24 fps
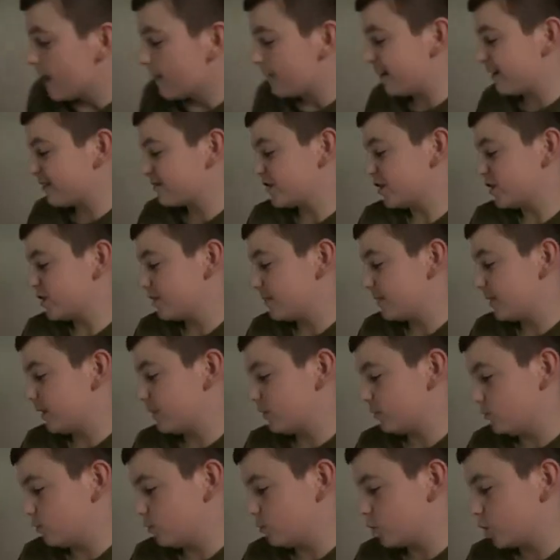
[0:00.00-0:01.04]
Paris
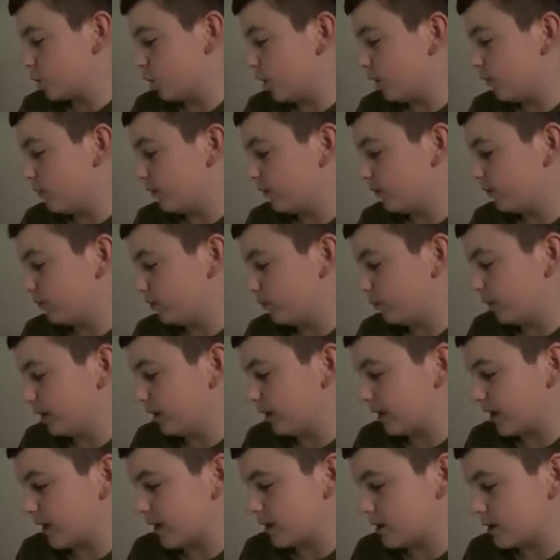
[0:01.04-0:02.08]
Saint-Germain go top with the win
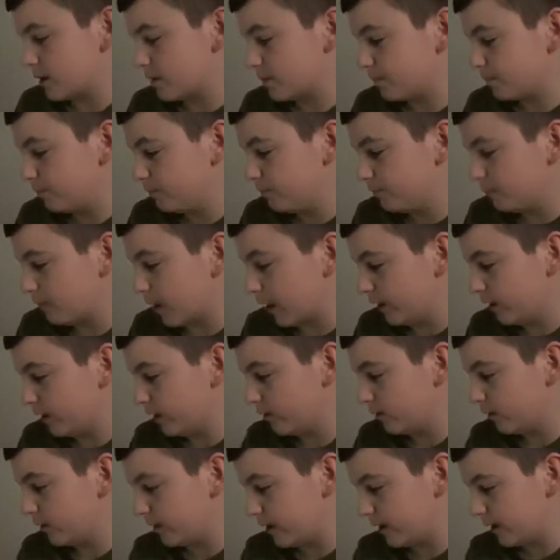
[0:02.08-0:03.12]
against Man
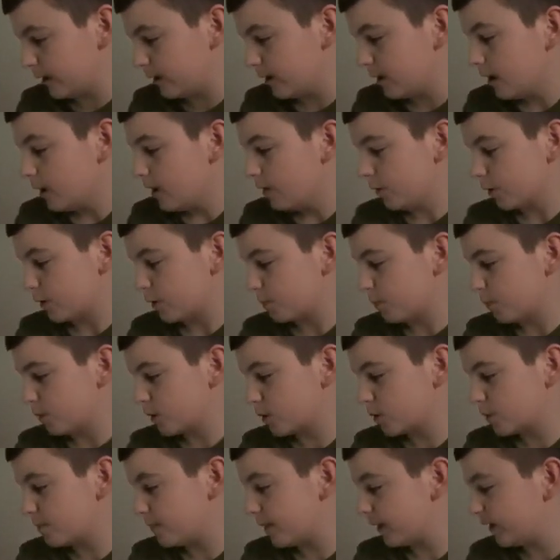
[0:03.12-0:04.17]
U today, which
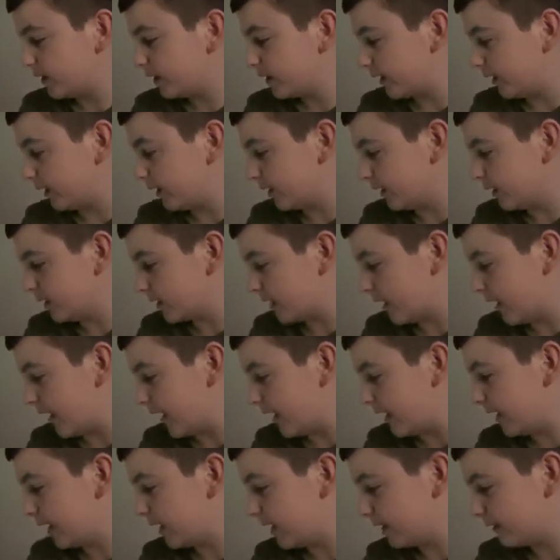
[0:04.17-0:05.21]
puts Man United
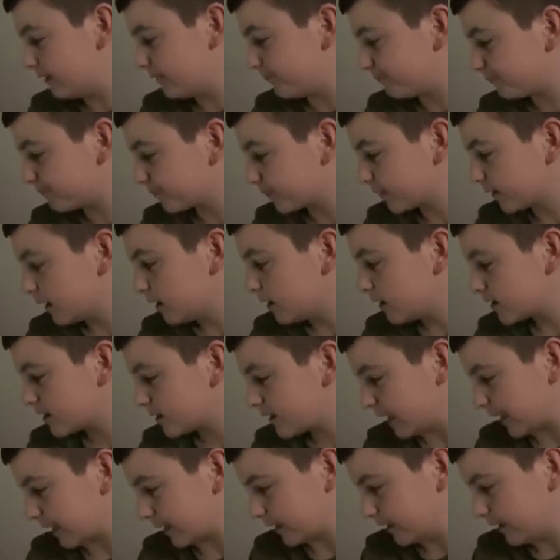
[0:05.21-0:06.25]
in
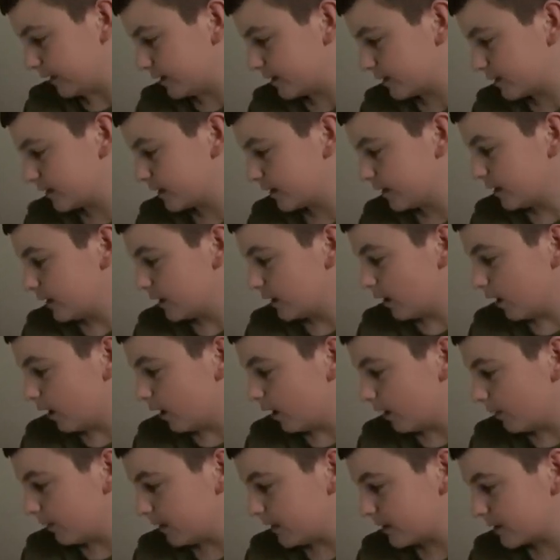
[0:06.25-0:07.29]
second,
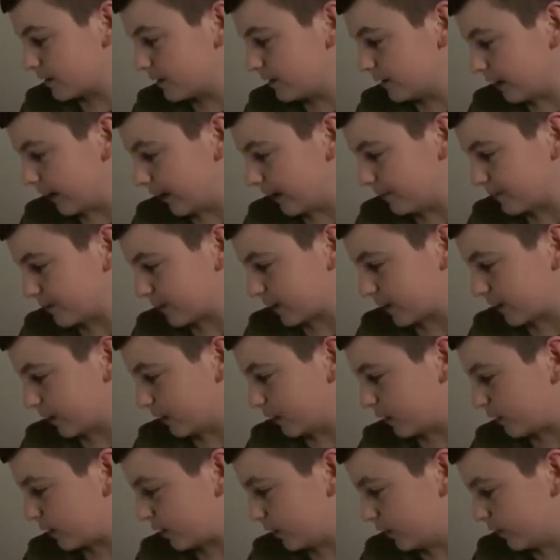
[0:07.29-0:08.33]
RB Leipzig
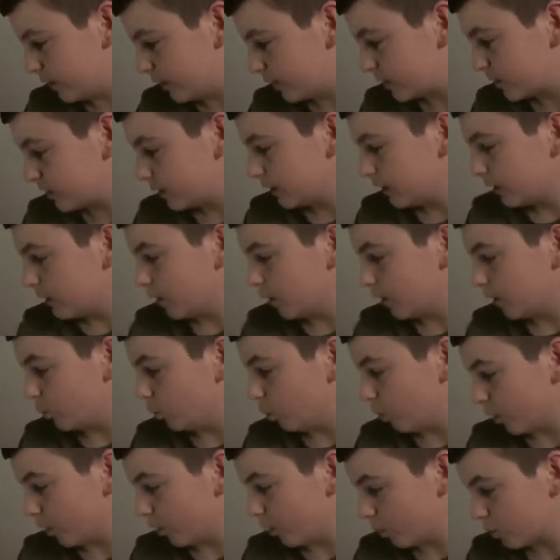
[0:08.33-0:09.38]
in third, who
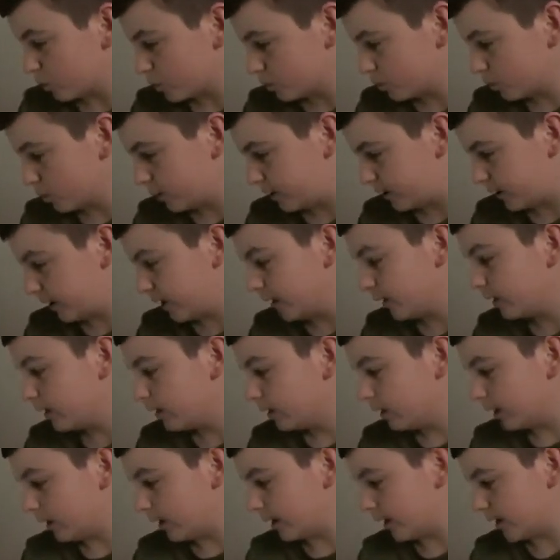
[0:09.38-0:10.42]
won also today,
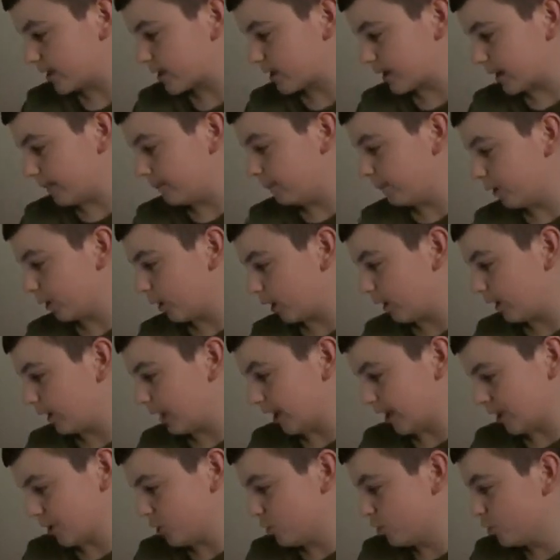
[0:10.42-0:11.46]
and Istanbul are
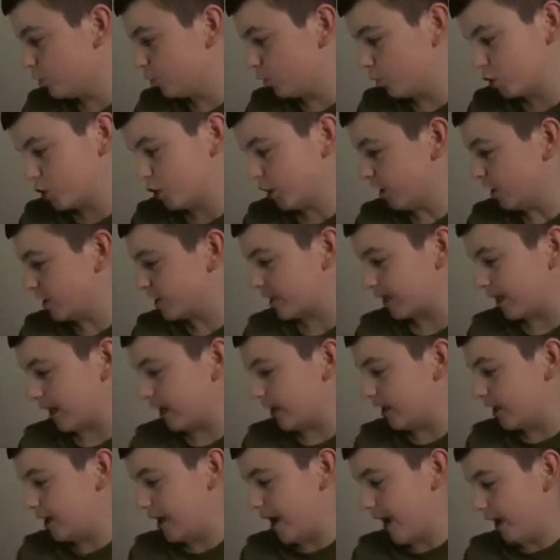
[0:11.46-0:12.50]
last, no chance of
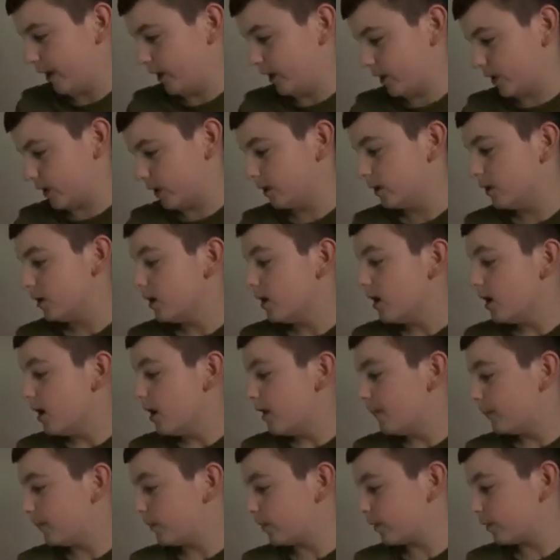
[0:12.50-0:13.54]
getting in anything.
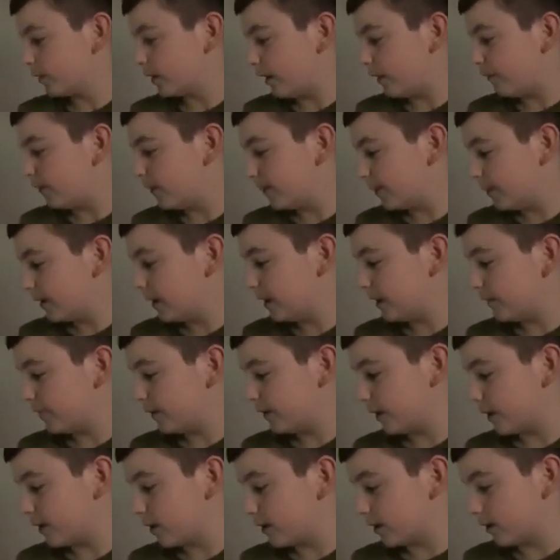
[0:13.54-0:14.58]
But if you believe
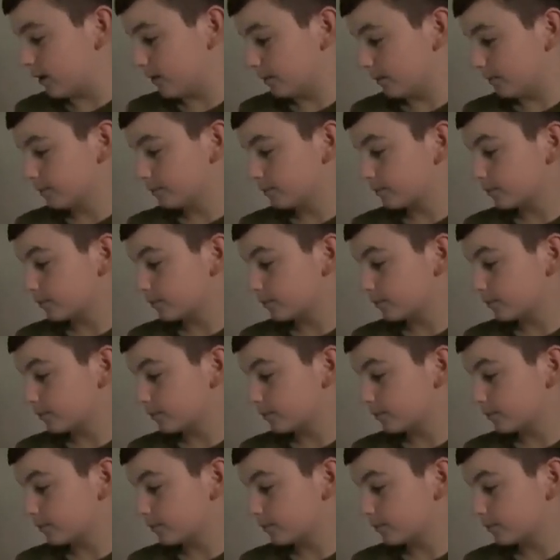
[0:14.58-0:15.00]
it or not,